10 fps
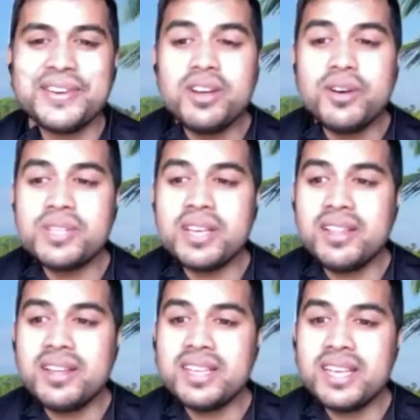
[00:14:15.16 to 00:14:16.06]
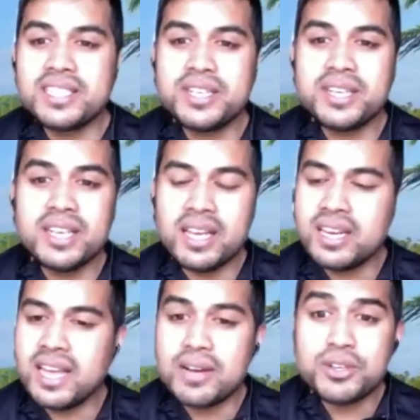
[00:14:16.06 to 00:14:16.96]
goes inland, he actually
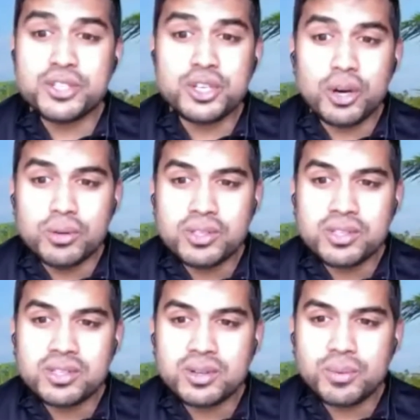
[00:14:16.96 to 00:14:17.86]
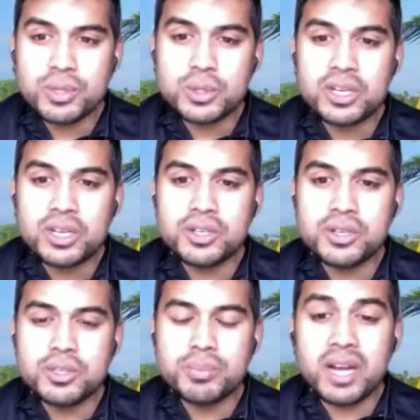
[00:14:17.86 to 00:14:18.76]
encounters goats, which were
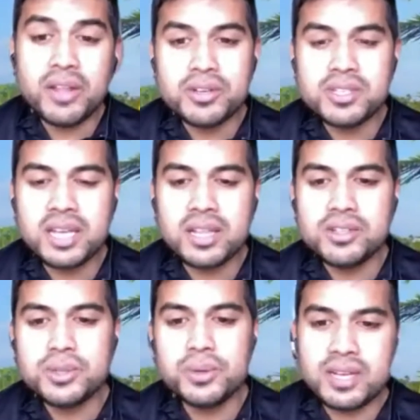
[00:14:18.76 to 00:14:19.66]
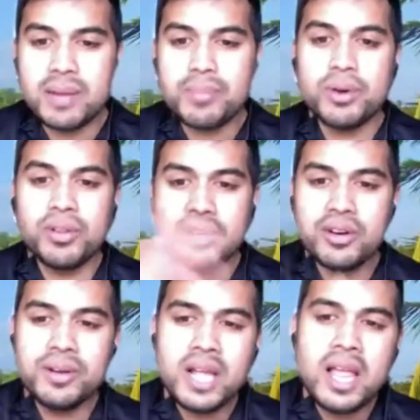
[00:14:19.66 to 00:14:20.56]
introduced by other sailors who had come
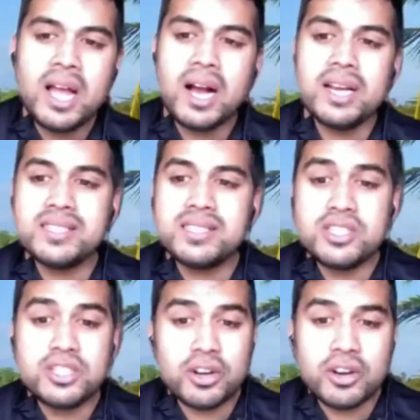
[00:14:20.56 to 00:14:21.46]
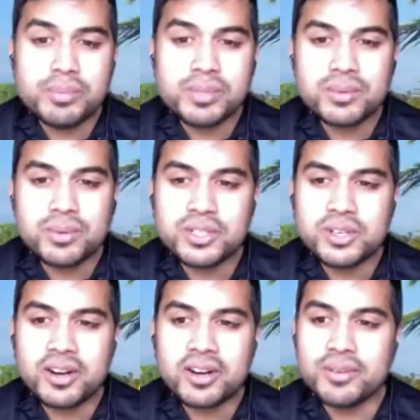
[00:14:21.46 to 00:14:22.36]
earlier. He sees turnips, which
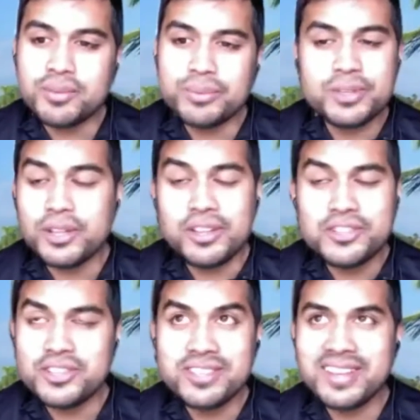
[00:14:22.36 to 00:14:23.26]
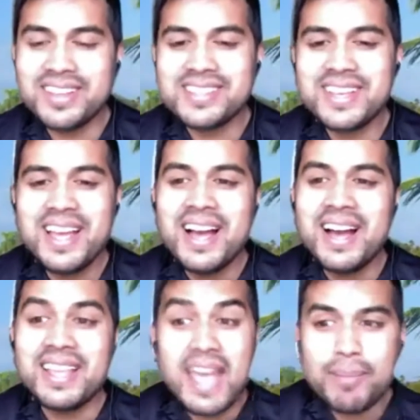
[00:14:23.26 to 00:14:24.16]
are delicious, I guess,
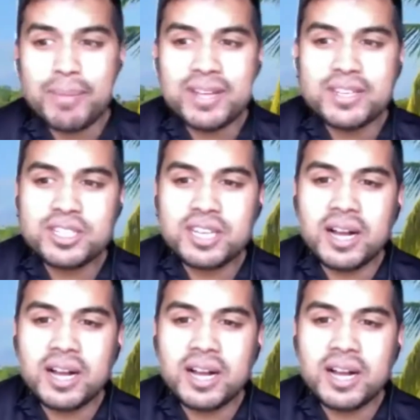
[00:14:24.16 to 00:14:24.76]
cabbage,